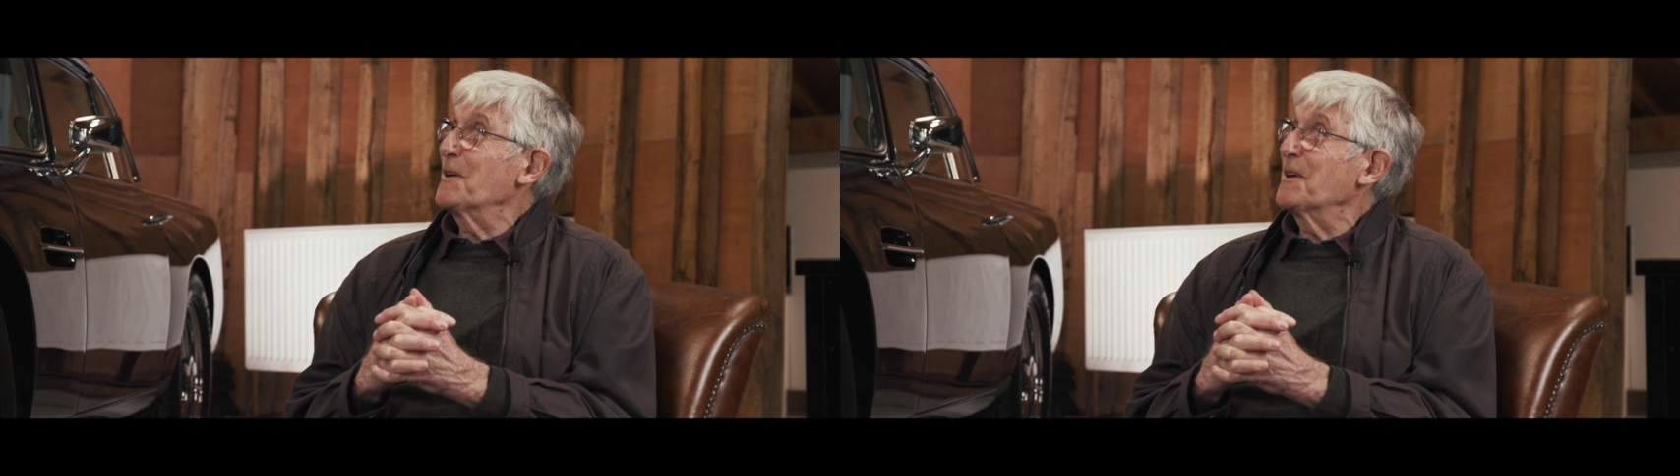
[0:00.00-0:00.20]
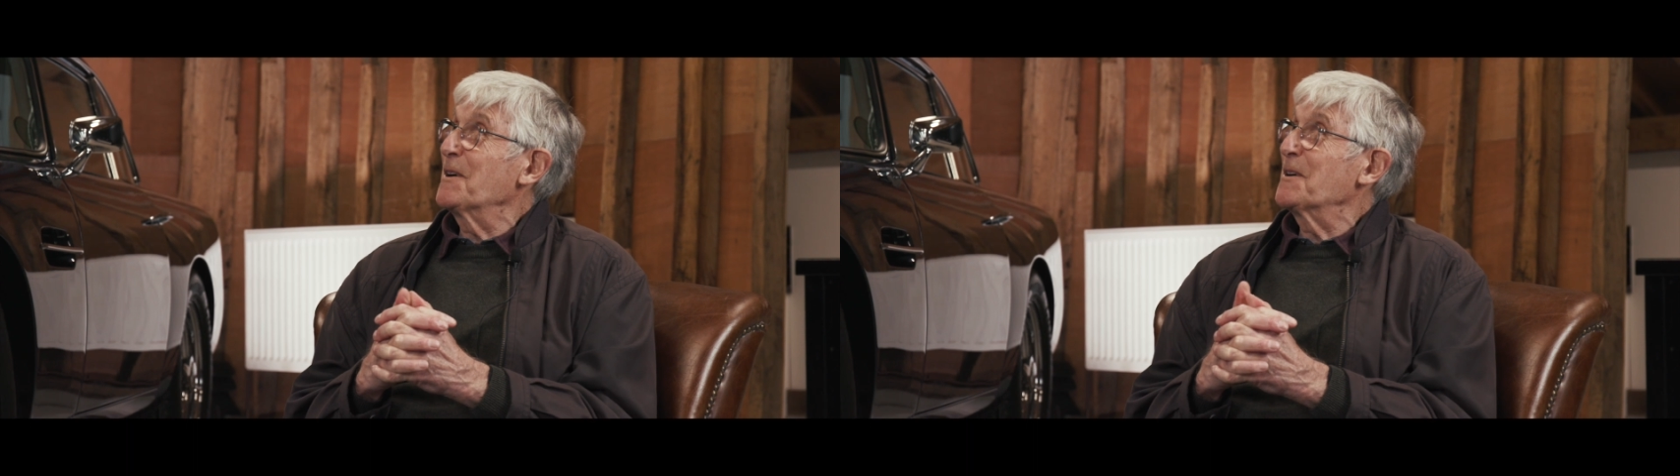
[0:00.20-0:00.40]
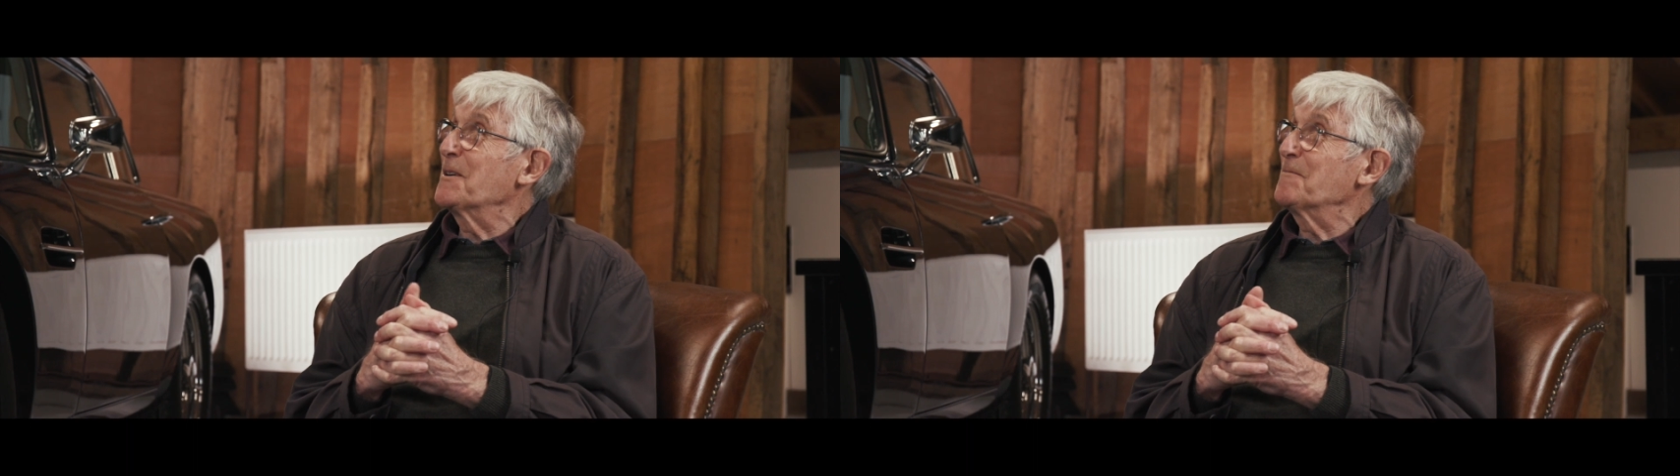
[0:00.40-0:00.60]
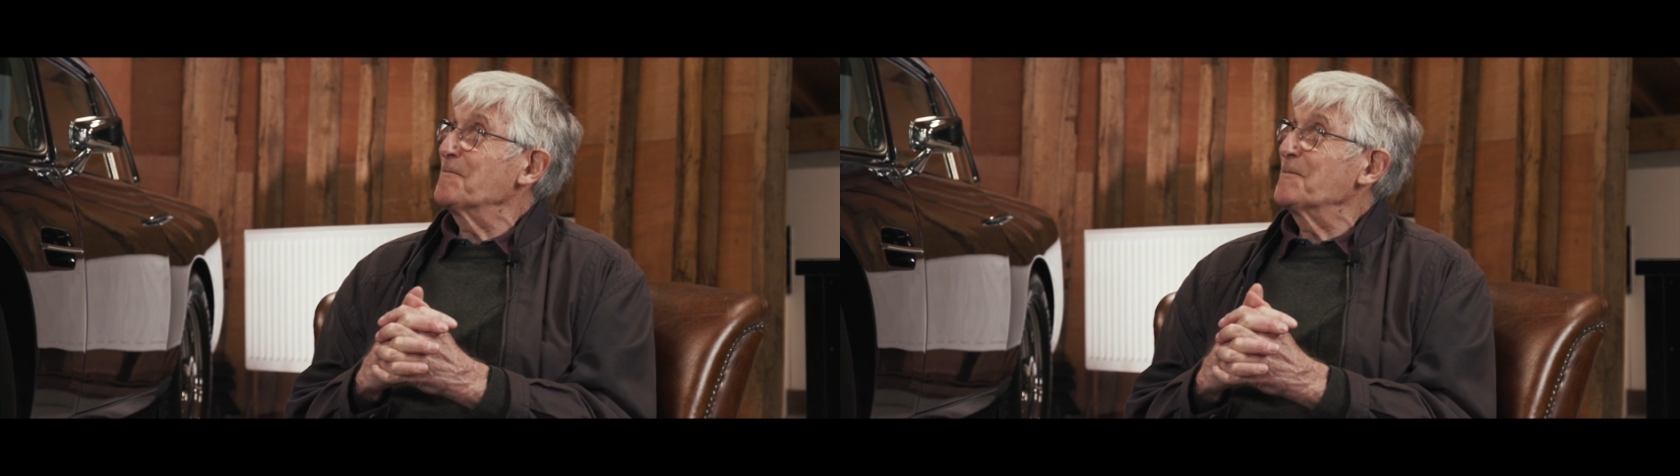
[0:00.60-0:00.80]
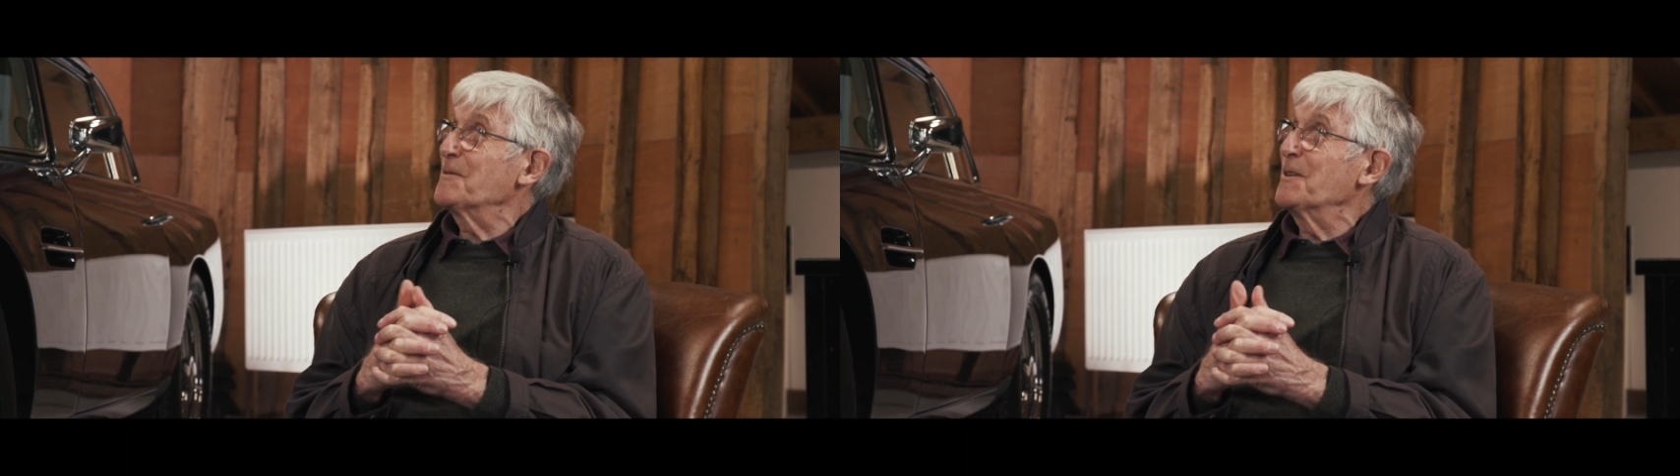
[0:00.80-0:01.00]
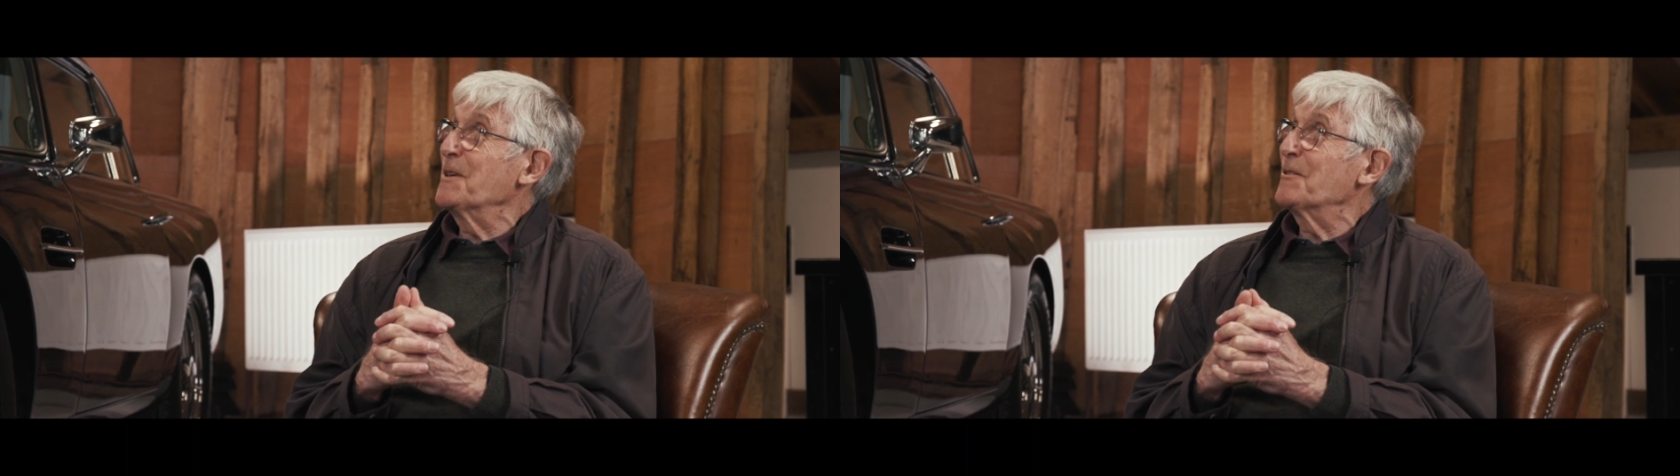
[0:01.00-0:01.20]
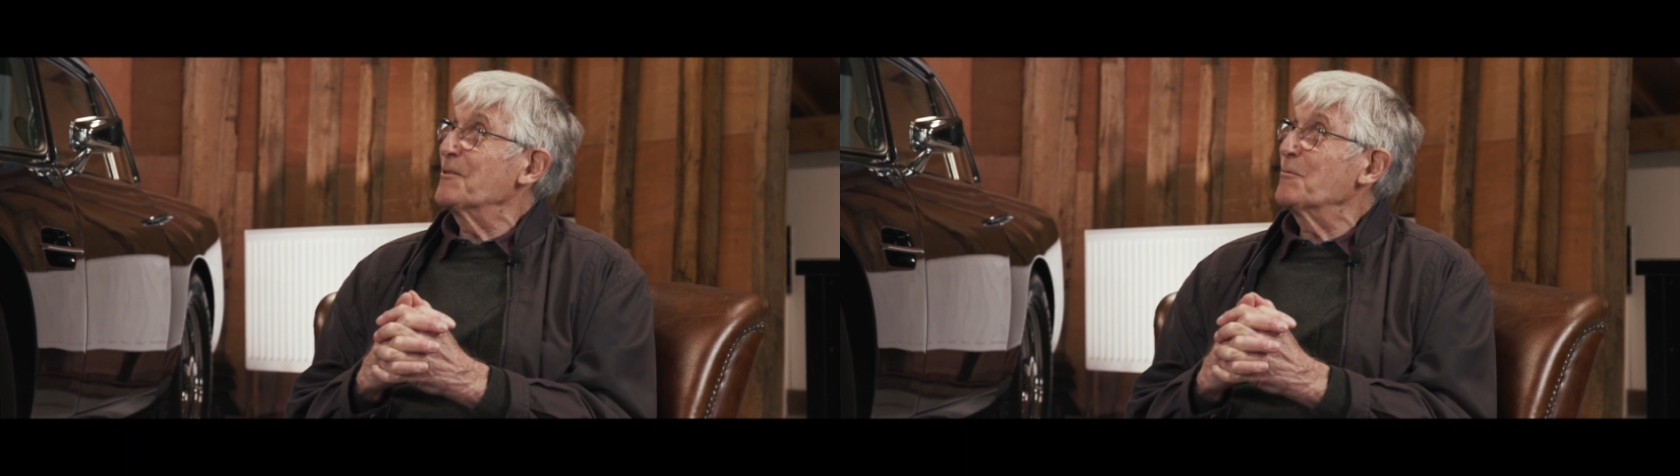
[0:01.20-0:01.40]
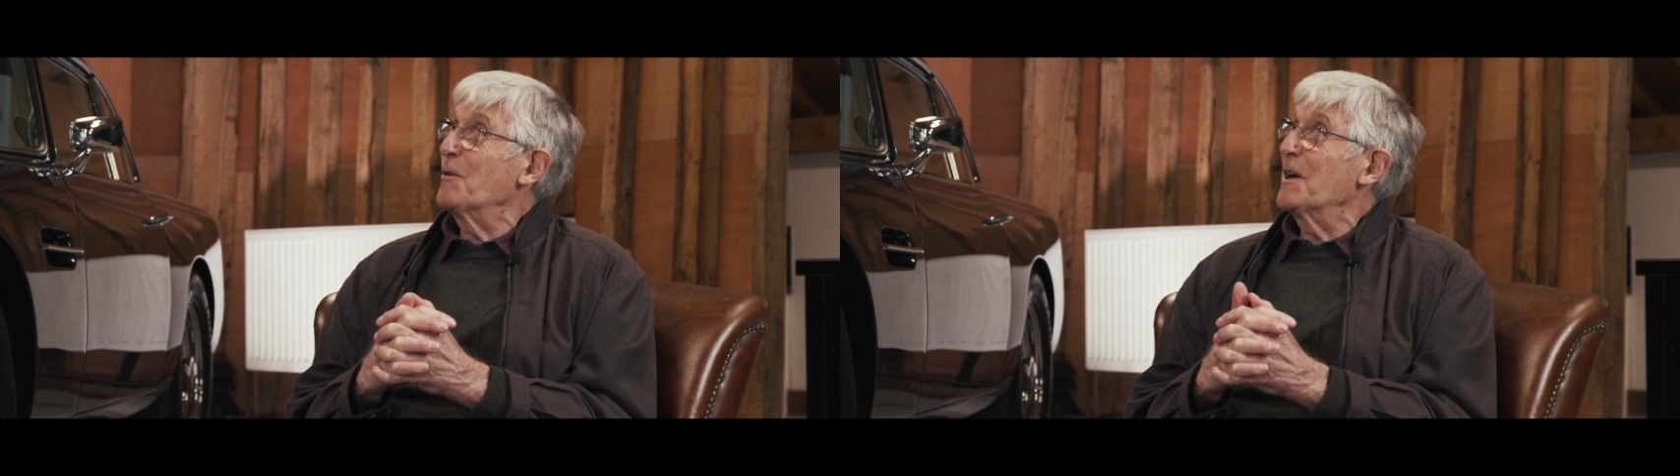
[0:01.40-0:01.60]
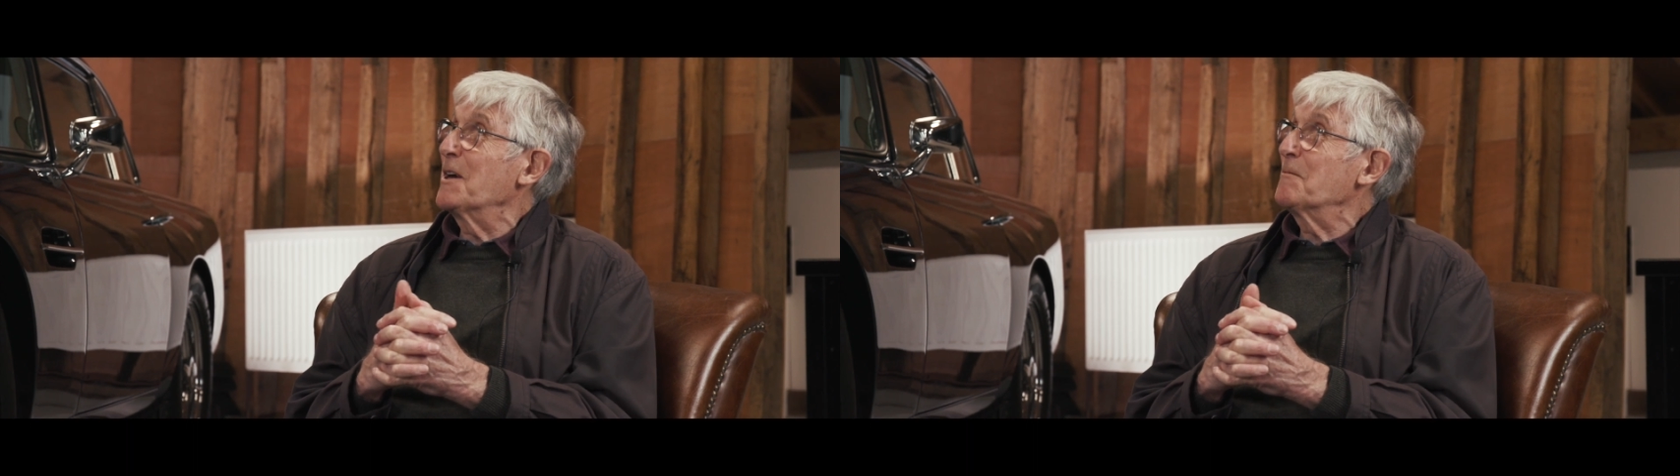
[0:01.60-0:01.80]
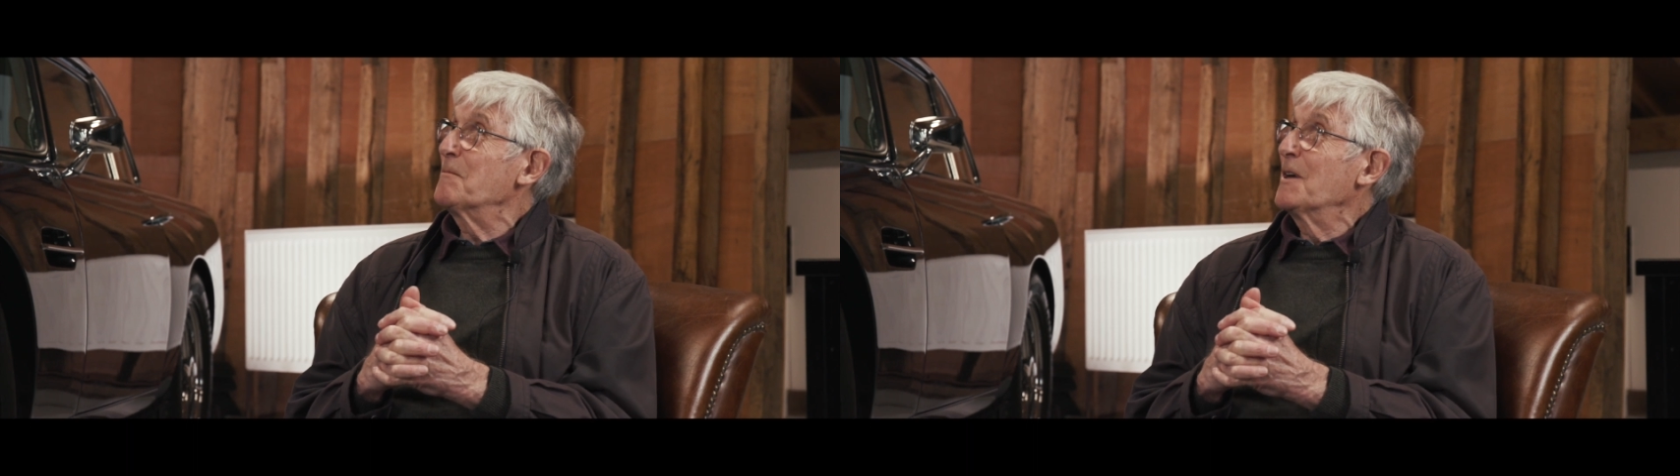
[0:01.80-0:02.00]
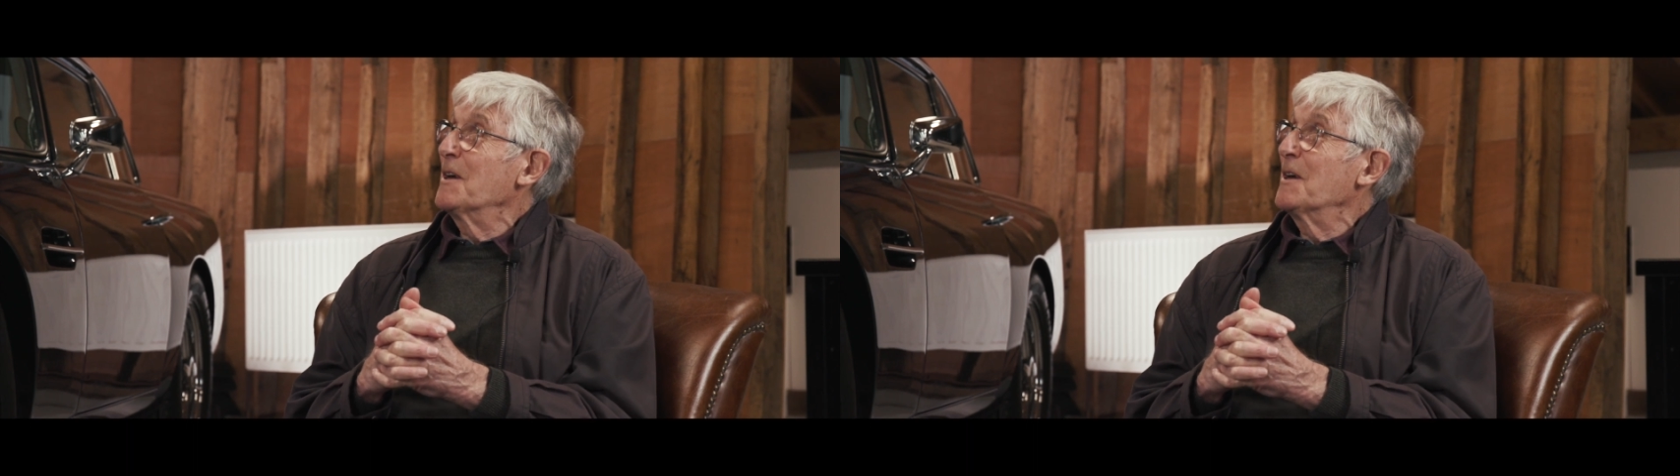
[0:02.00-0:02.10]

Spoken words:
the era where